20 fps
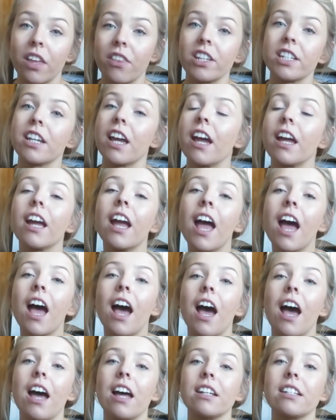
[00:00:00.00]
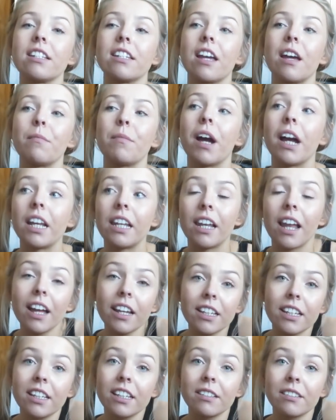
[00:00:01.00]
the other day and um, I
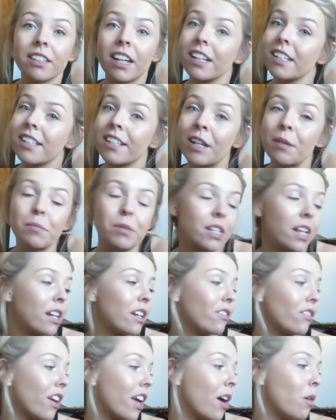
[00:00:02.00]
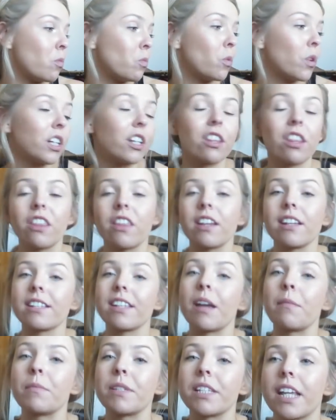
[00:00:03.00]
like 99% of it and one of the
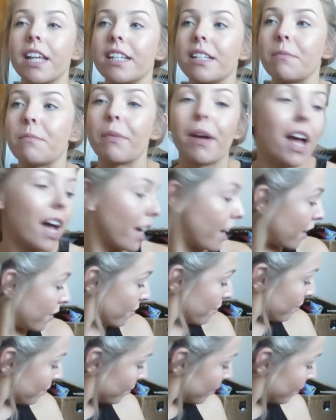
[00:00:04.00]
things I'm sending back.